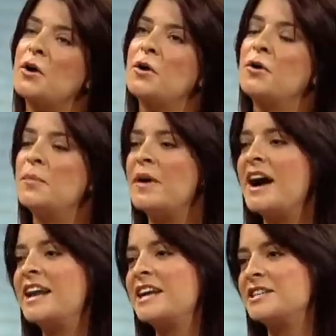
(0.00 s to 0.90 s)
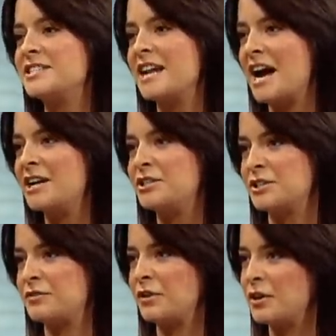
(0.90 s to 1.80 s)
Couponing is not
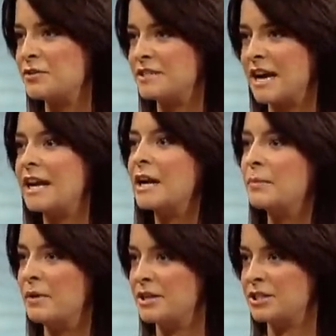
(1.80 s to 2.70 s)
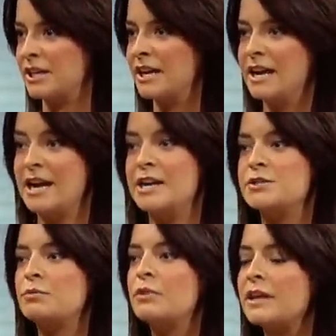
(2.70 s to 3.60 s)
just for those tight on a budget. Mm. It's
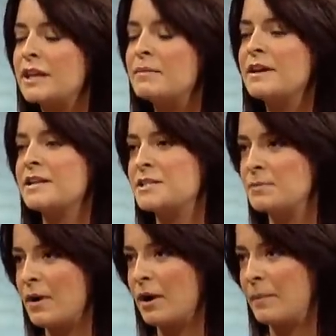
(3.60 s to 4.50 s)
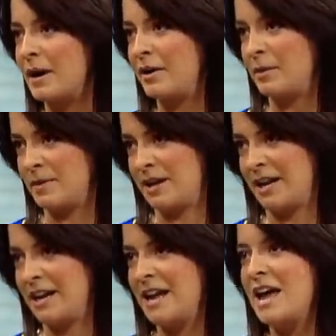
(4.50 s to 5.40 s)
really being smart about your money.